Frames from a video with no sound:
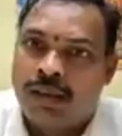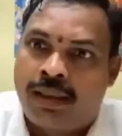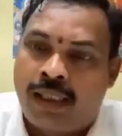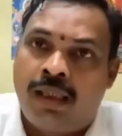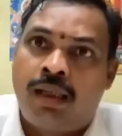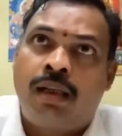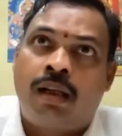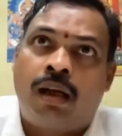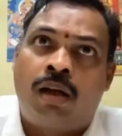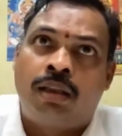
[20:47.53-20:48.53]
delve
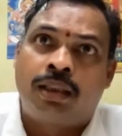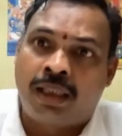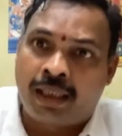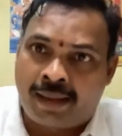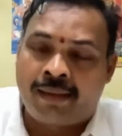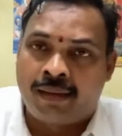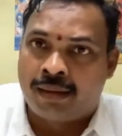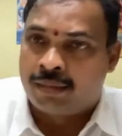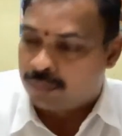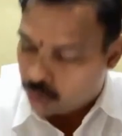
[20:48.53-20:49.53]
on
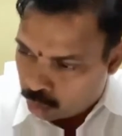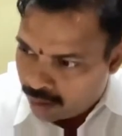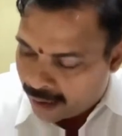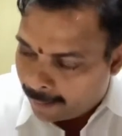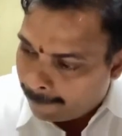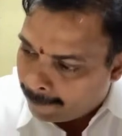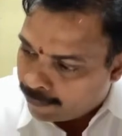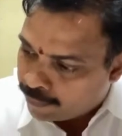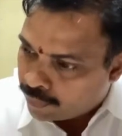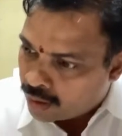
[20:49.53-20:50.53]
their domain,
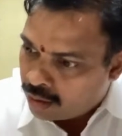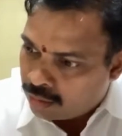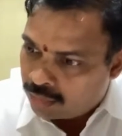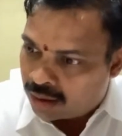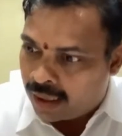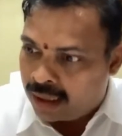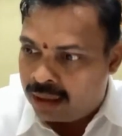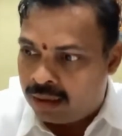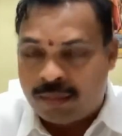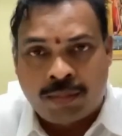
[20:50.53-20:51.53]
but
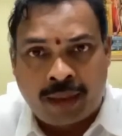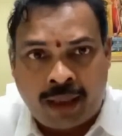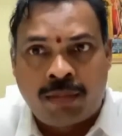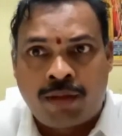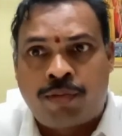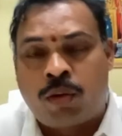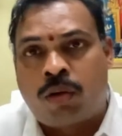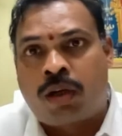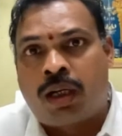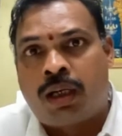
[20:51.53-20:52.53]
I'll bring
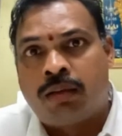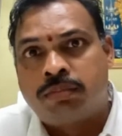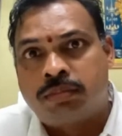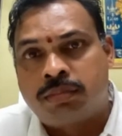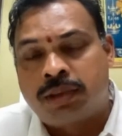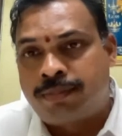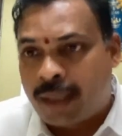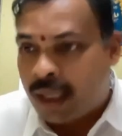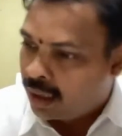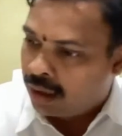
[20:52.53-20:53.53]
before the
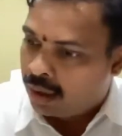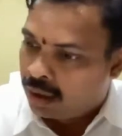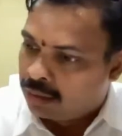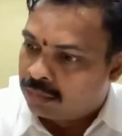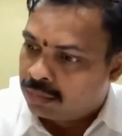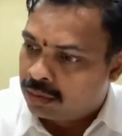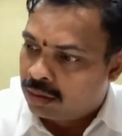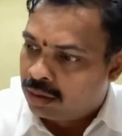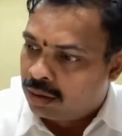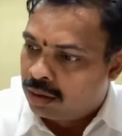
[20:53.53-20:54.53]
panel
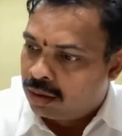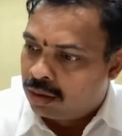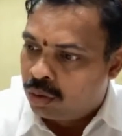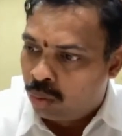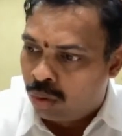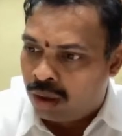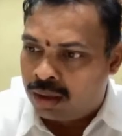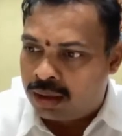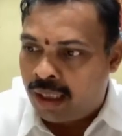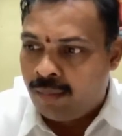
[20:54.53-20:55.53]
2
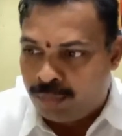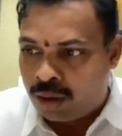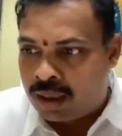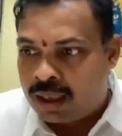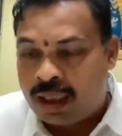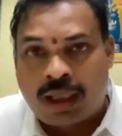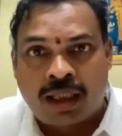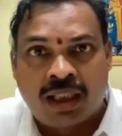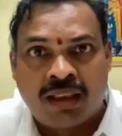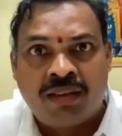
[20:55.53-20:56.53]
or 3 important
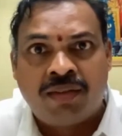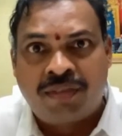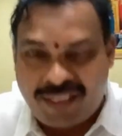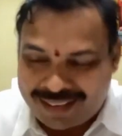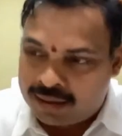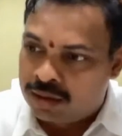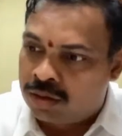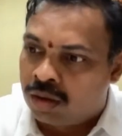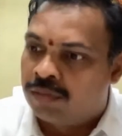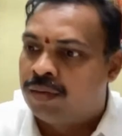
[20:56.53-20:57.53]

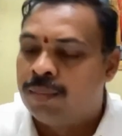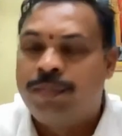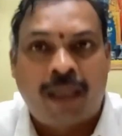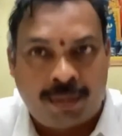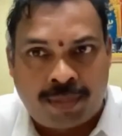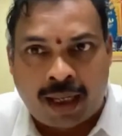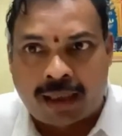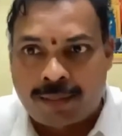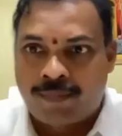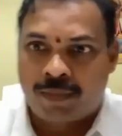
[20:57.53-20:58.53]
facets of
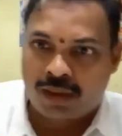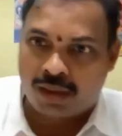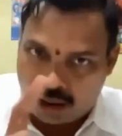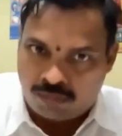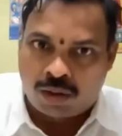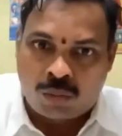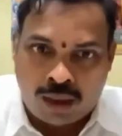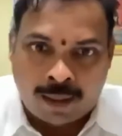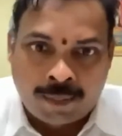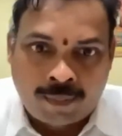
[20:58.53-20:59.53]
pre-pack. Number
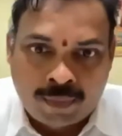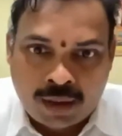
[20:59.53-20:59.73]
1,